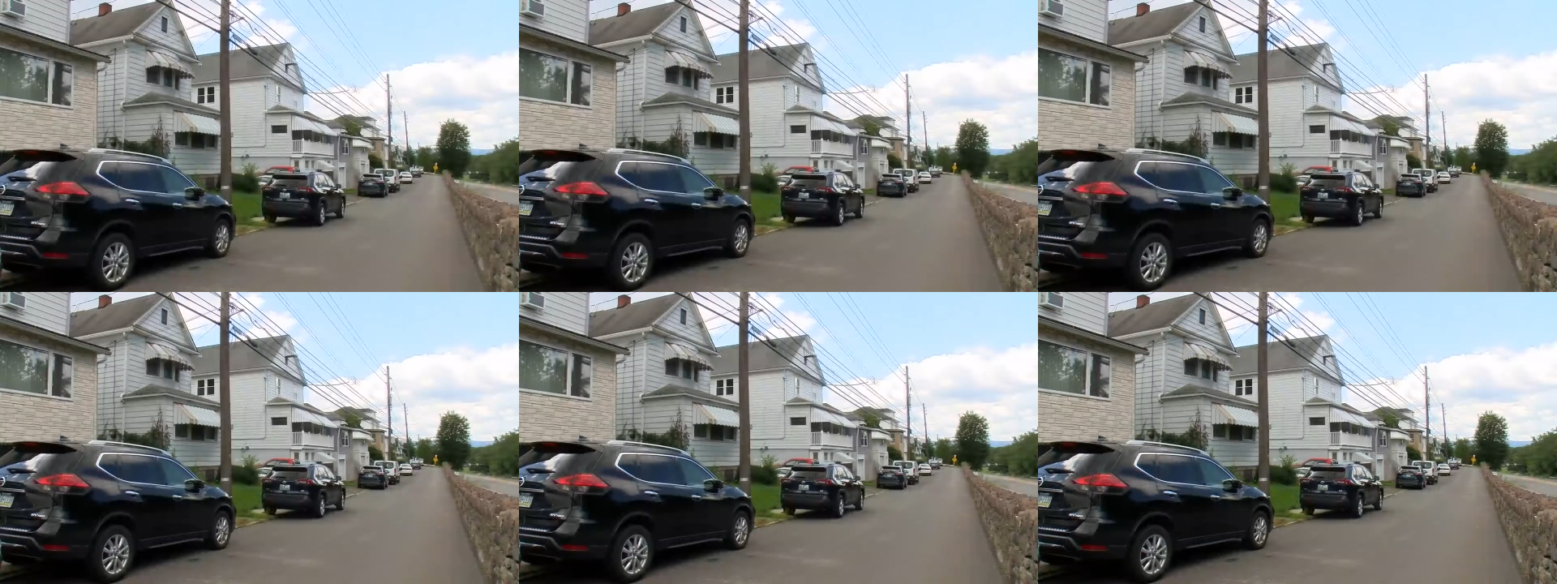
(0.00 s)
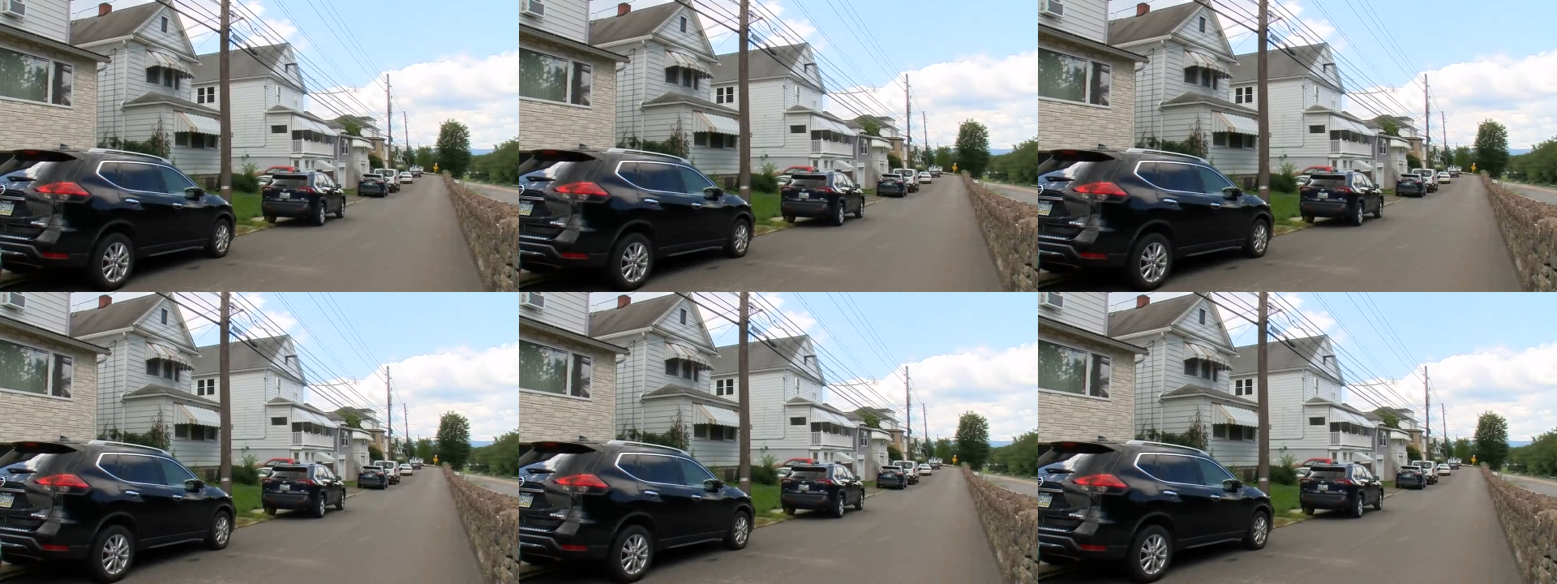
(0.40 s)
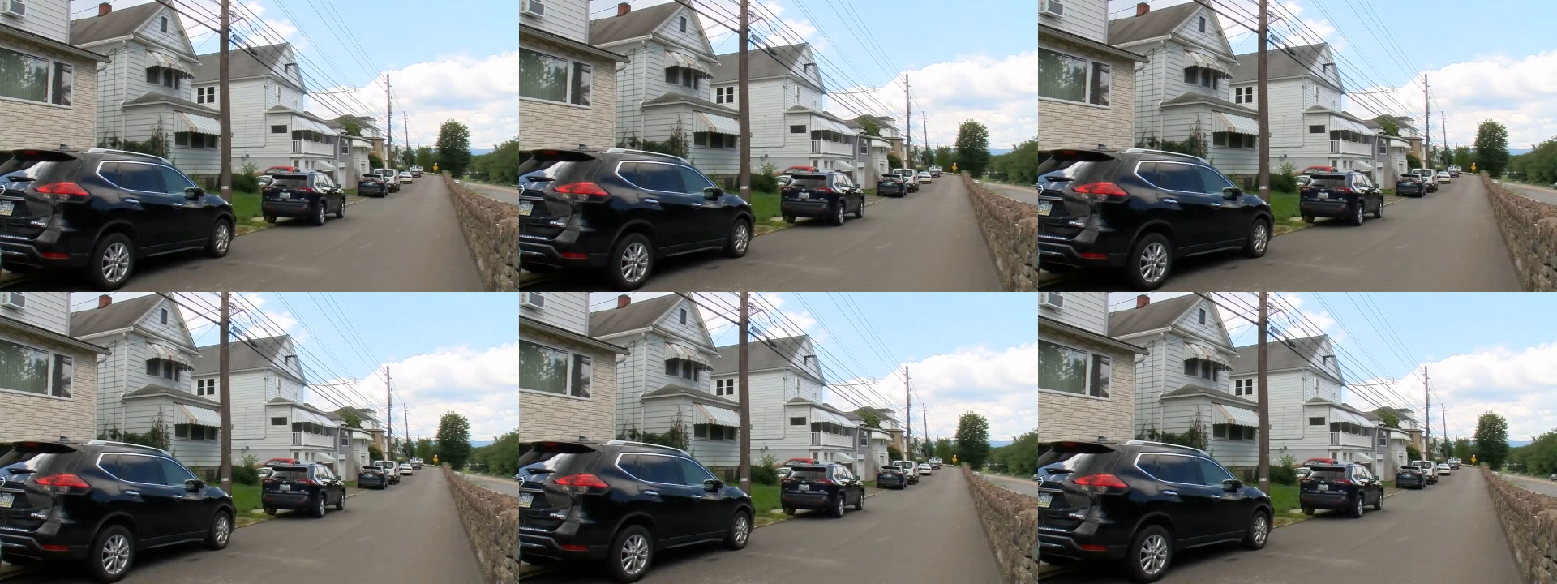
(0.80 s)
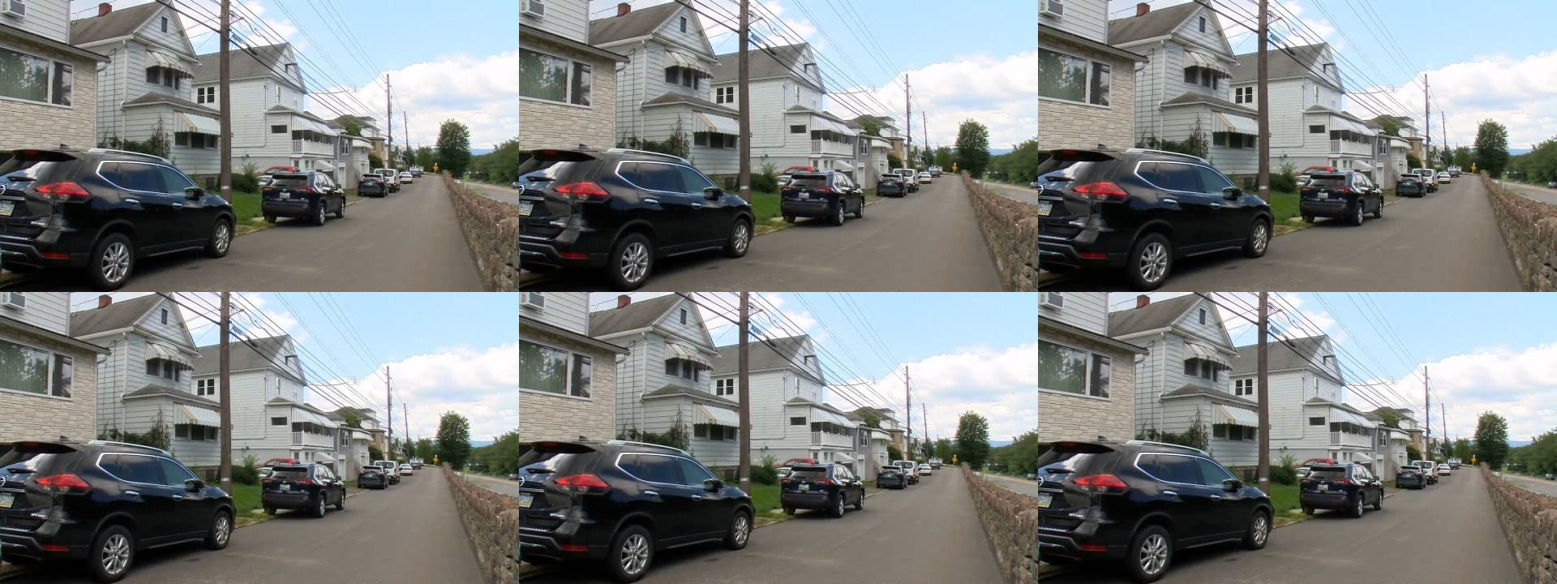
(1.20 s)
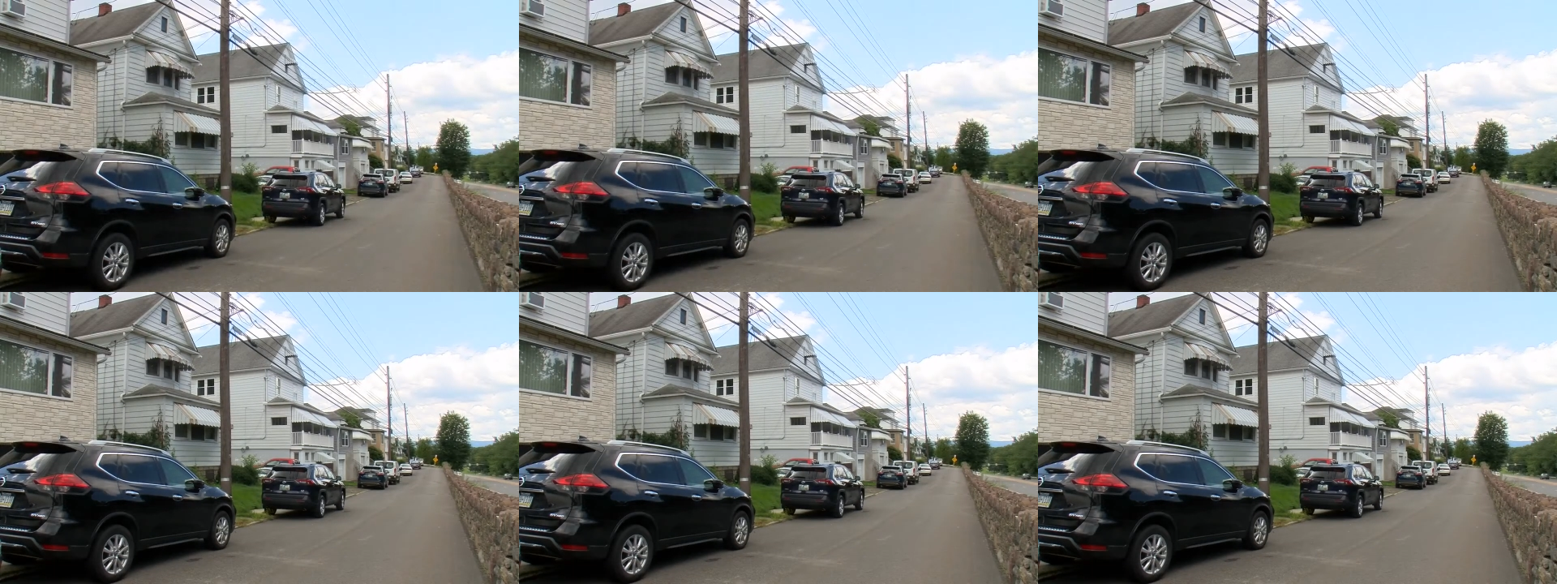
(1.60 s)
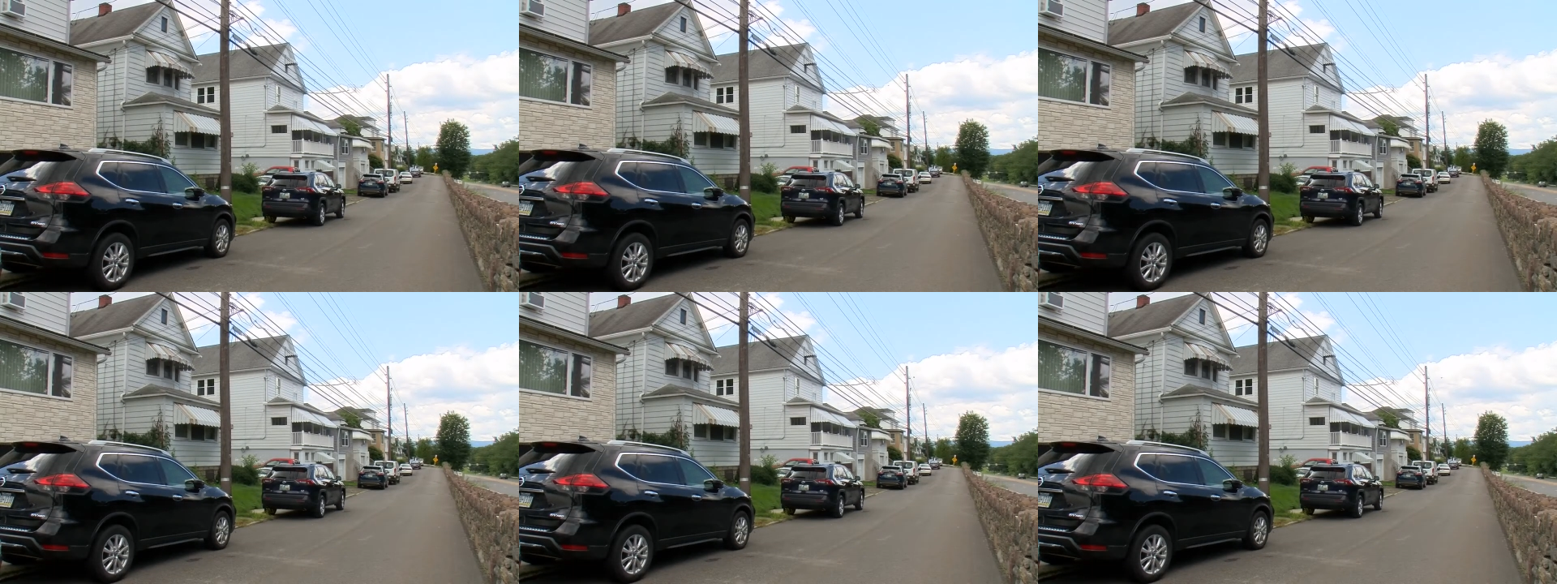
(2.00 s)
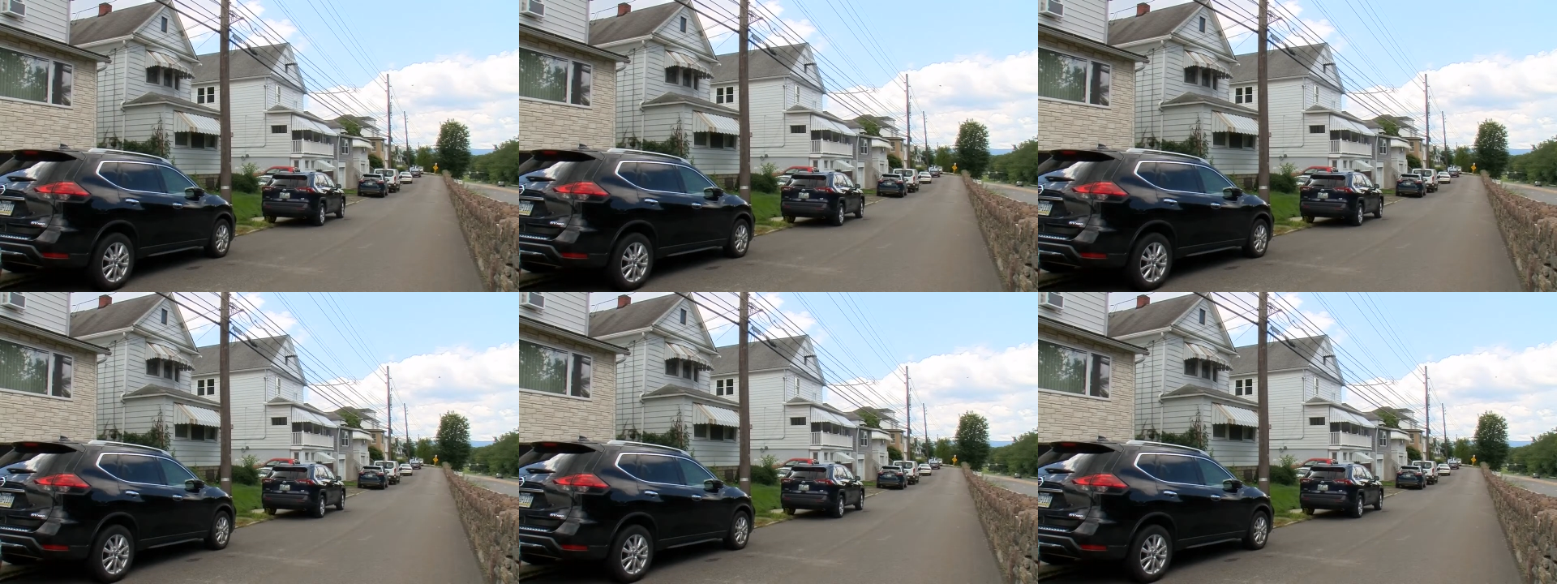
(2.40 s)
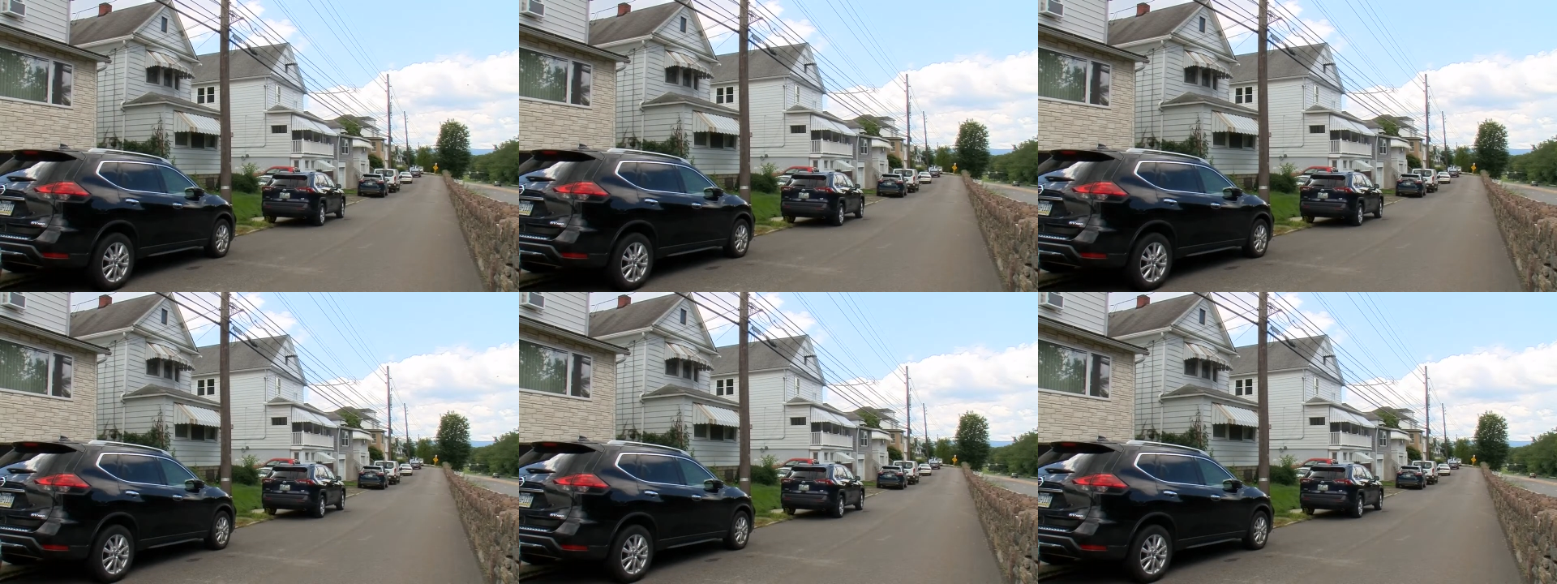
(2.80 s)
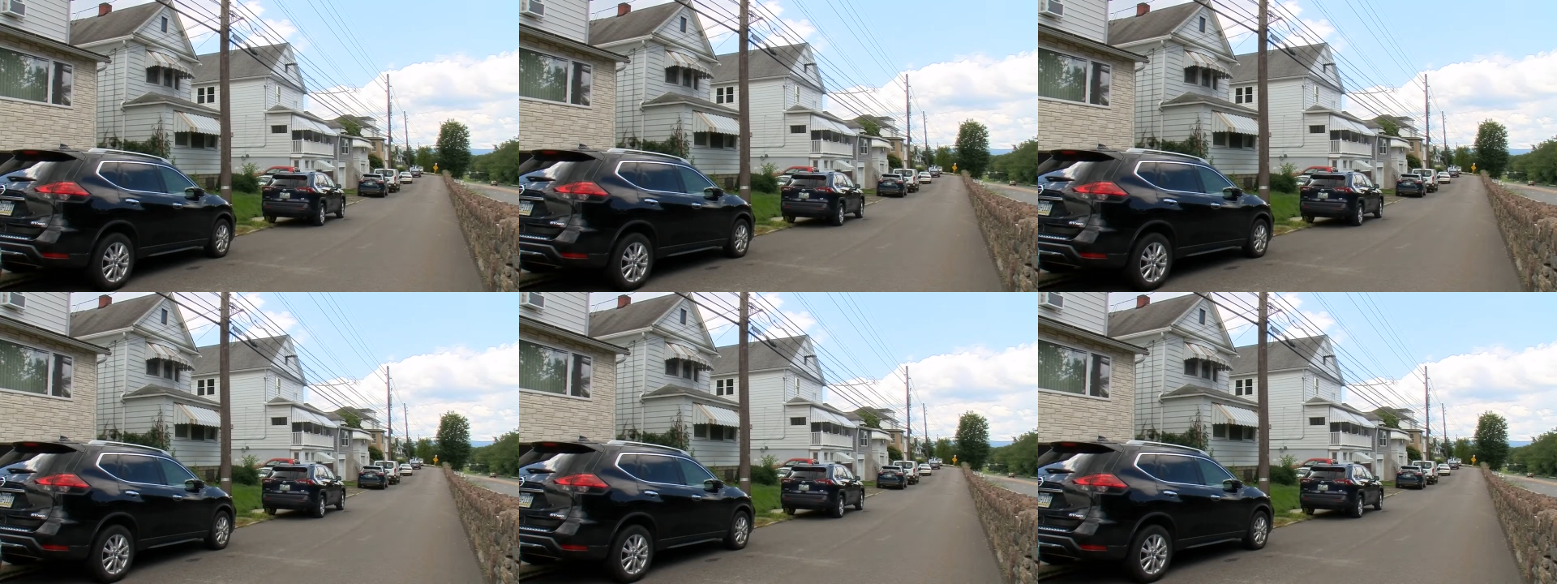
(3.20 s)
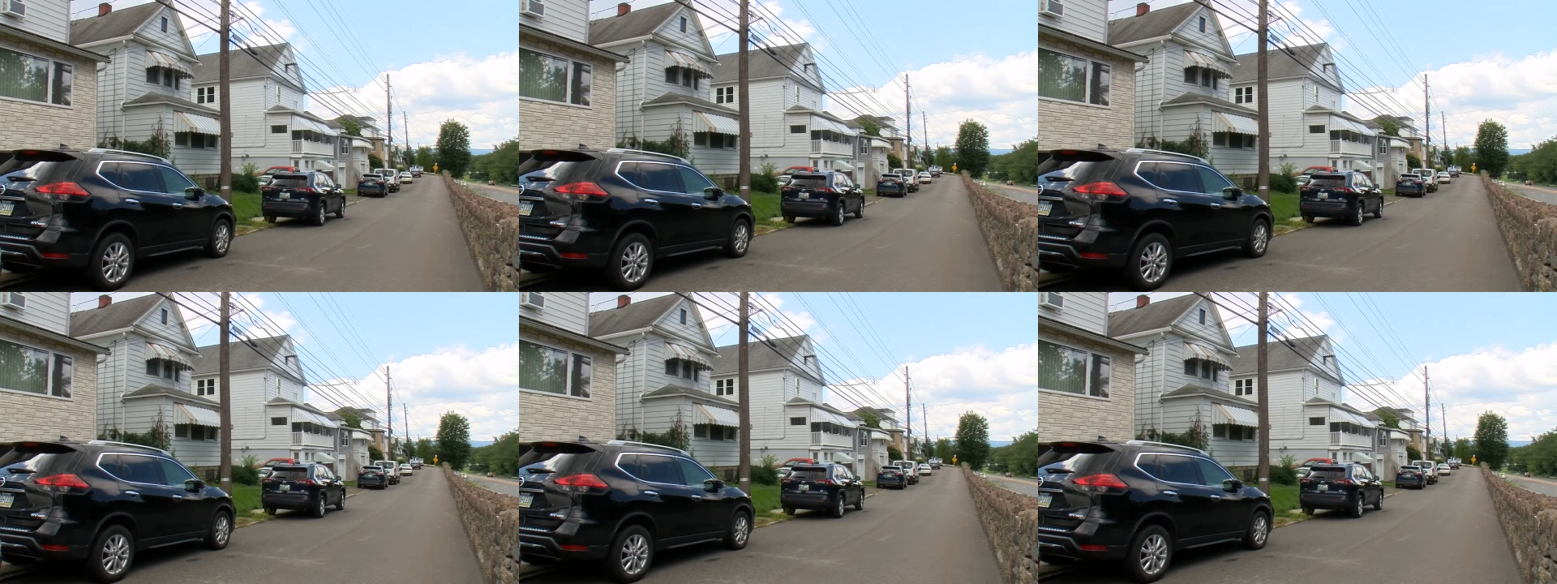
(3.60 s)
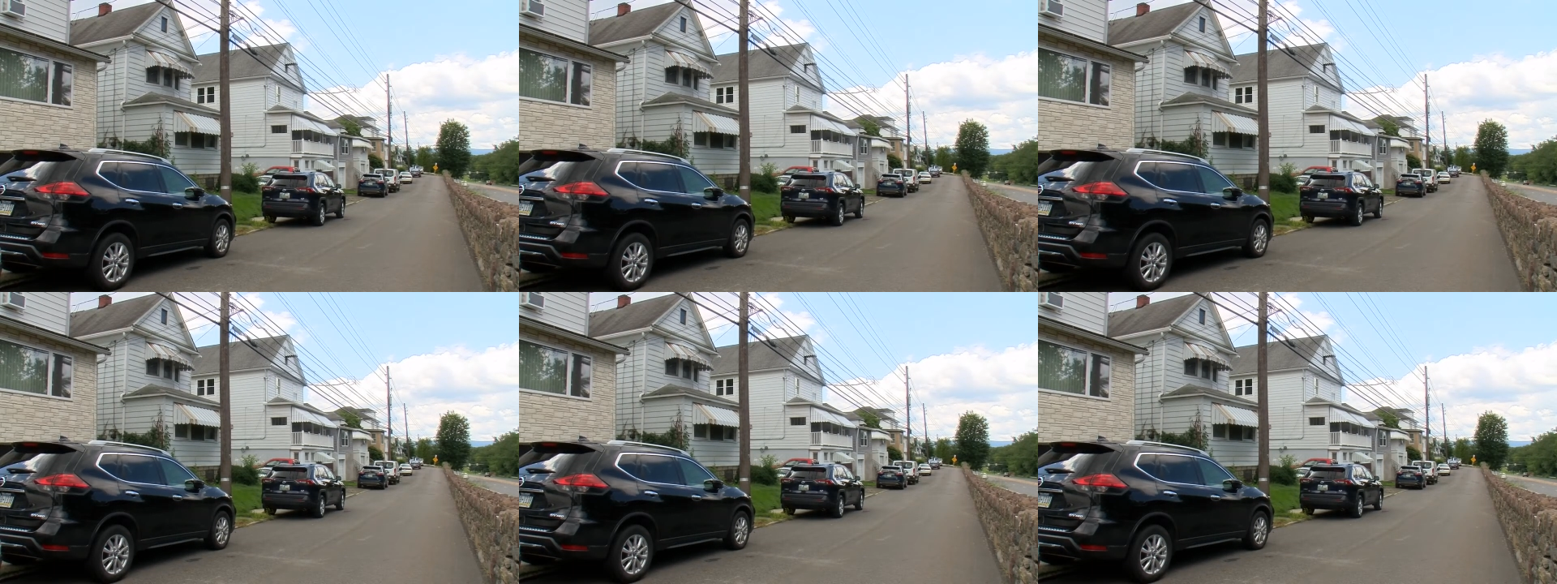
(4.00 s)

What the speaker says: [unreadable: no face in view]